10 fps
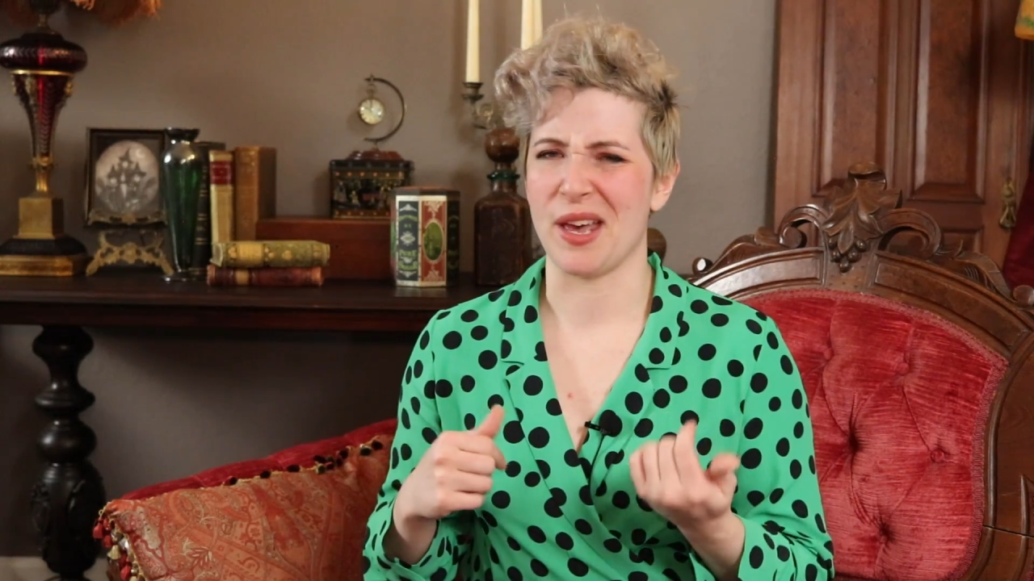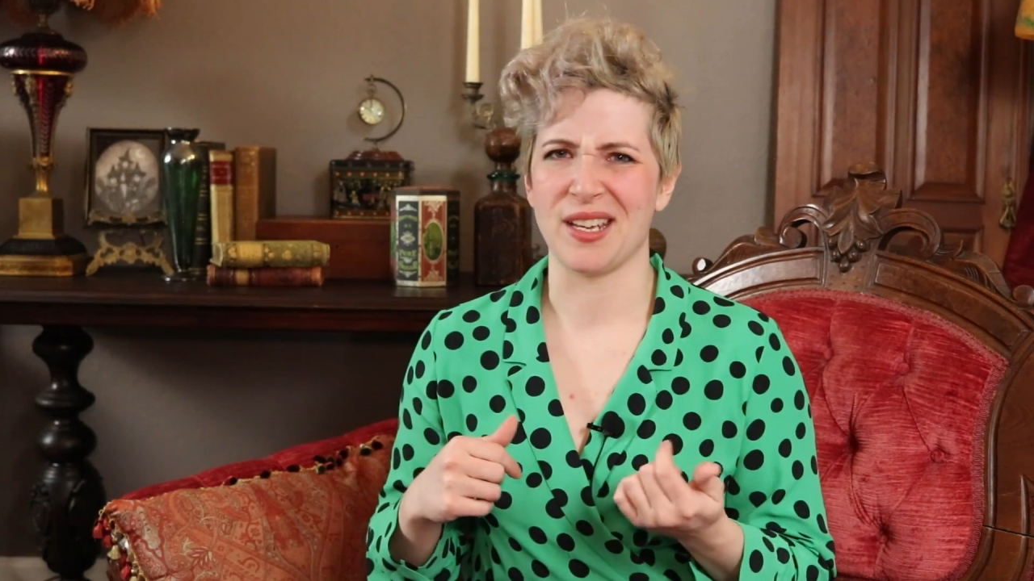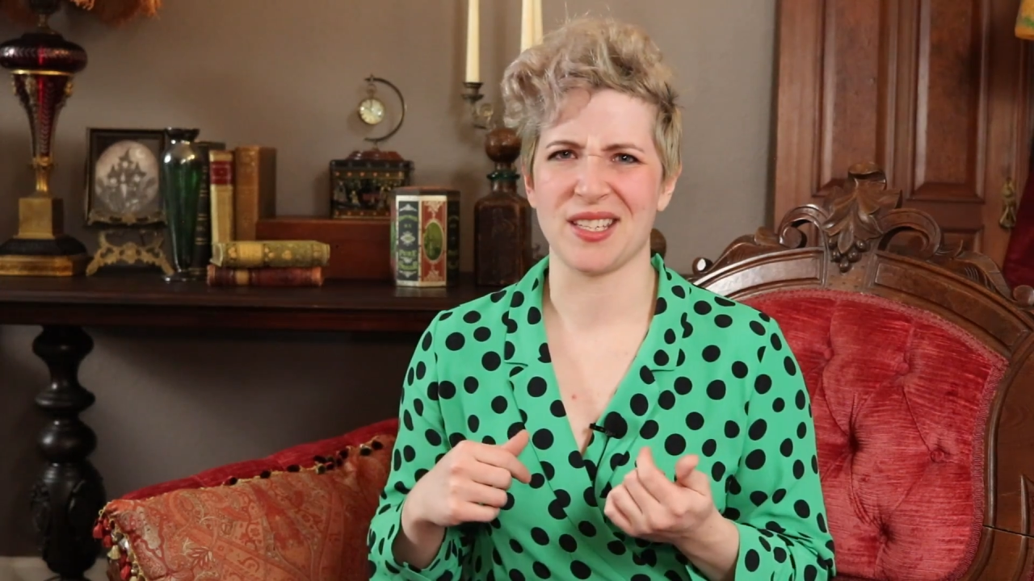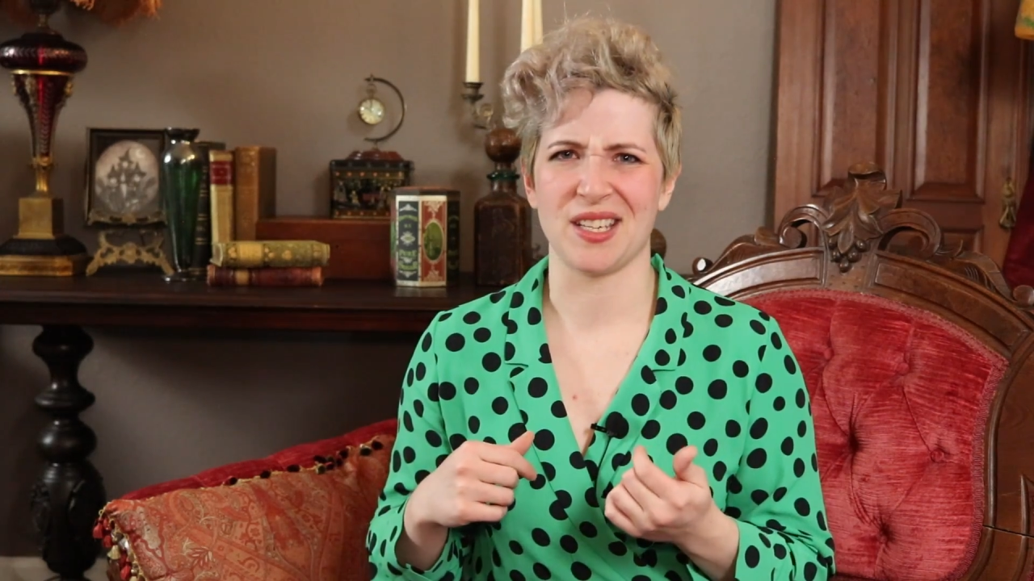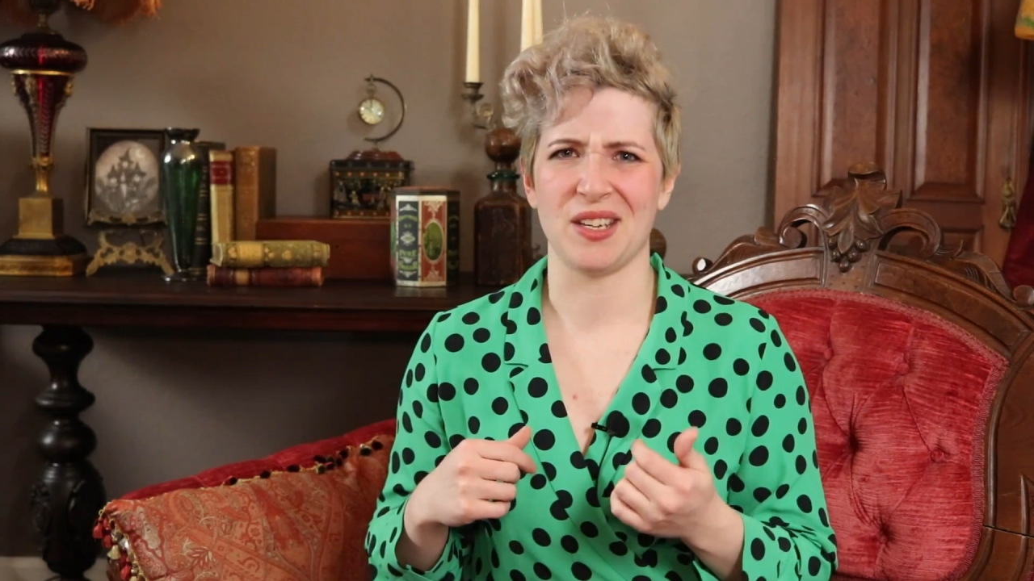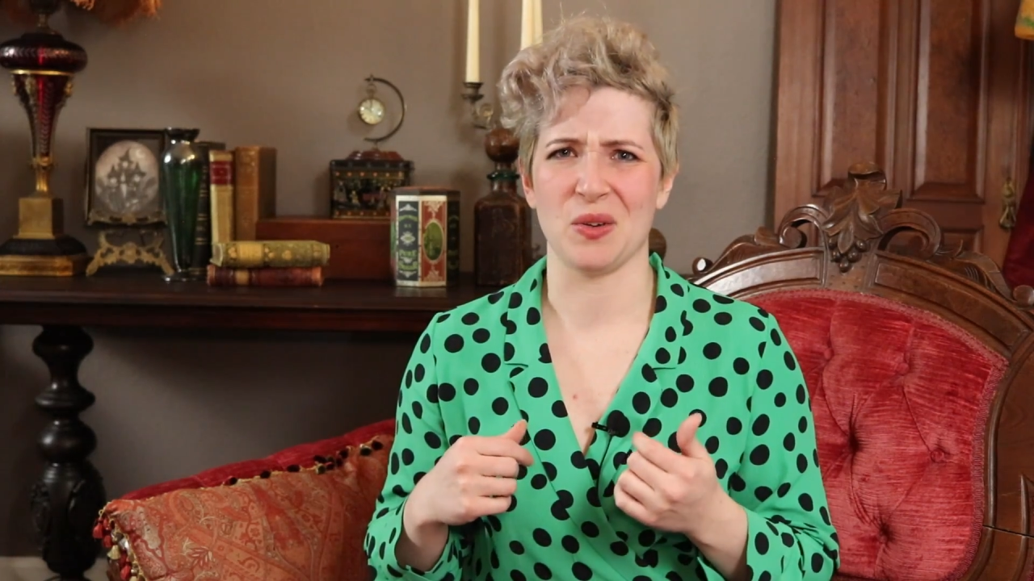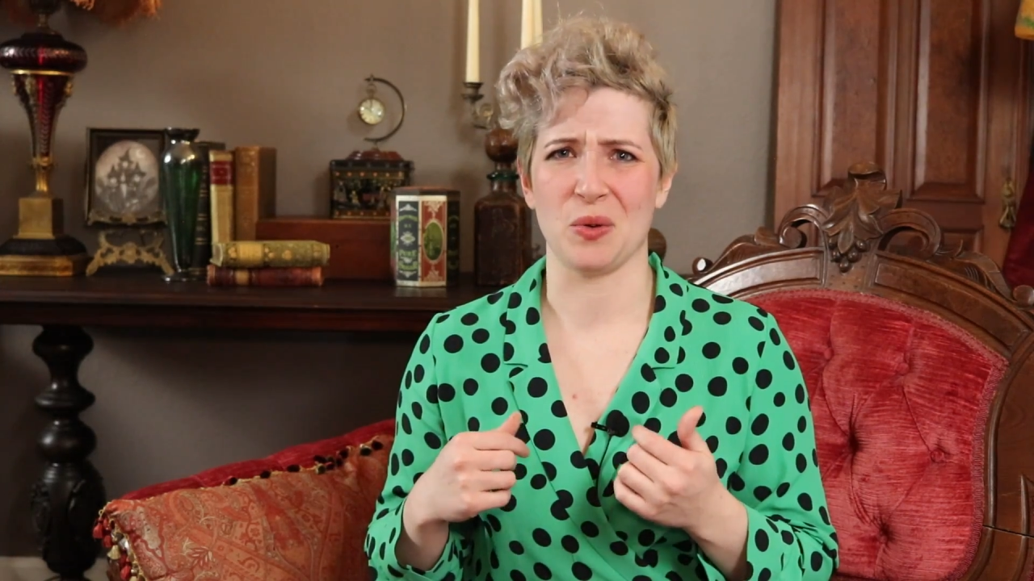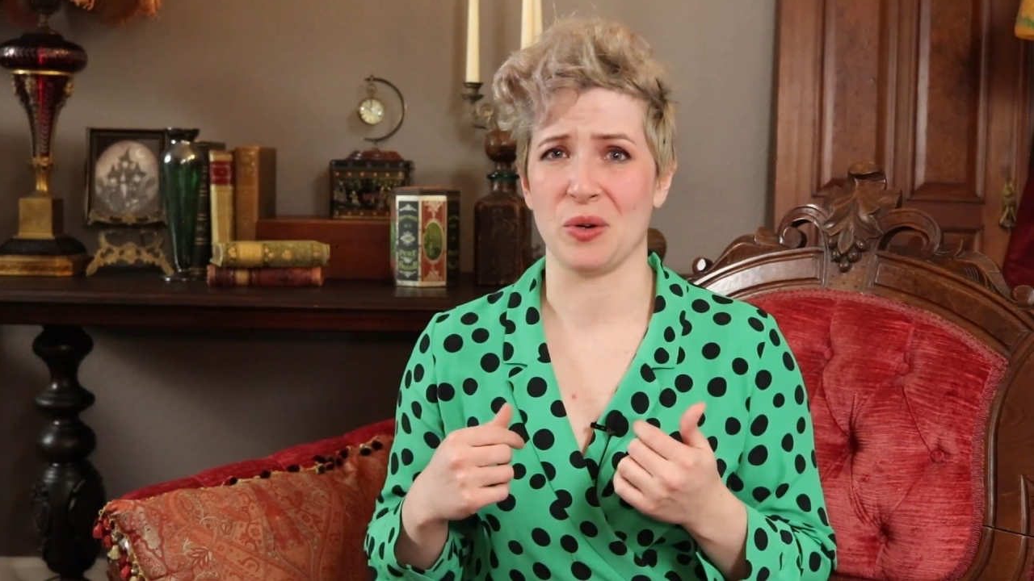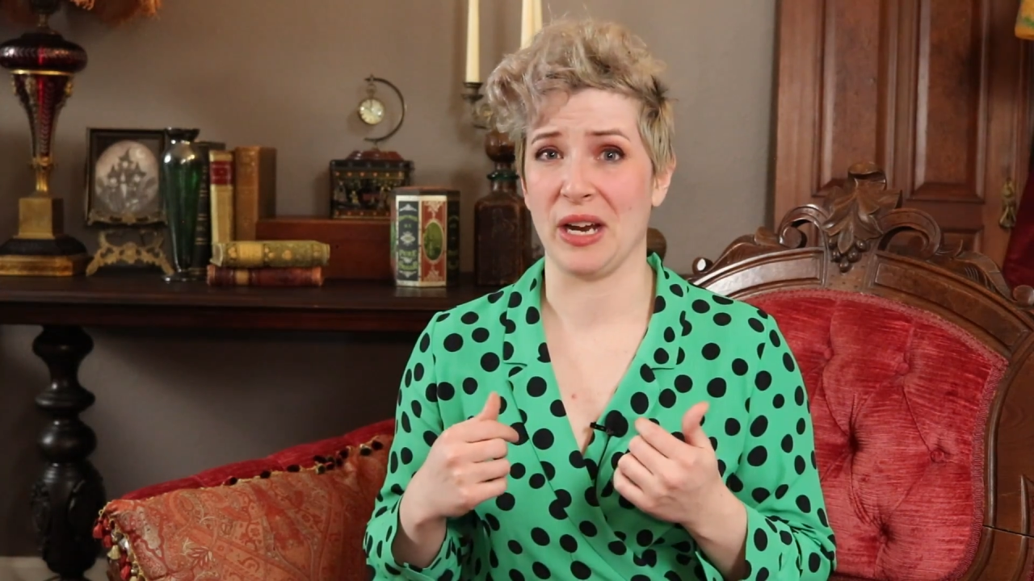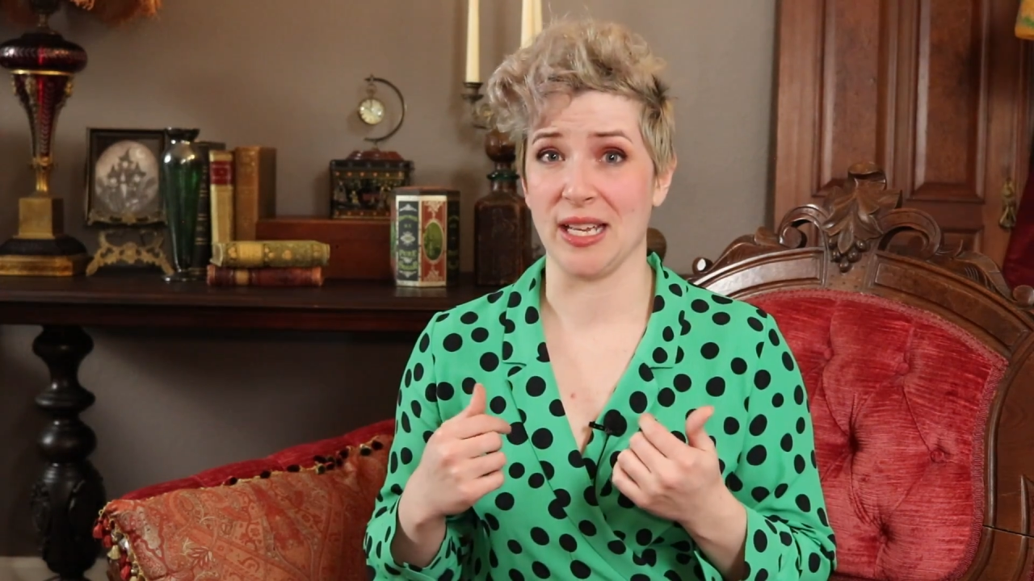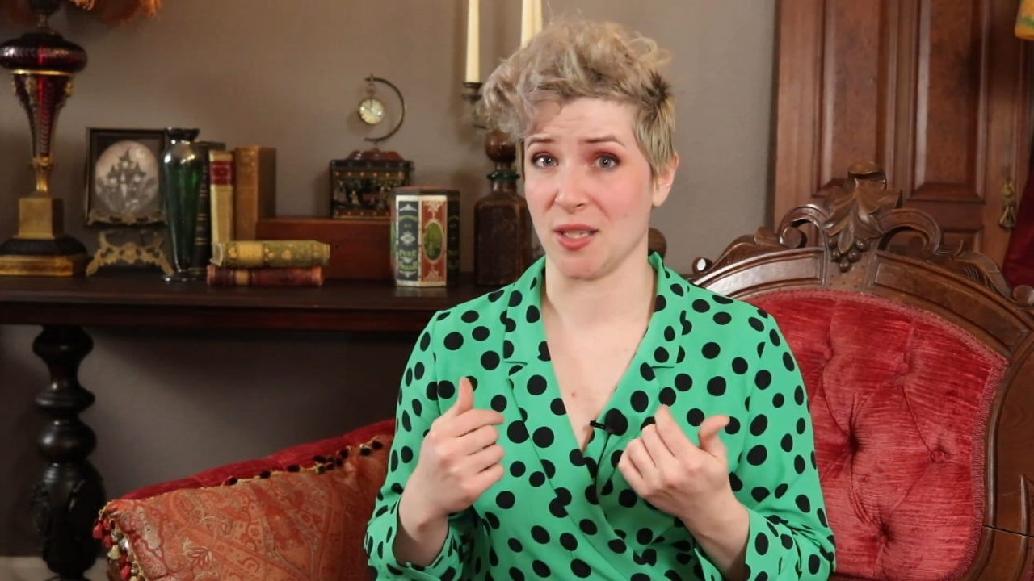medicine or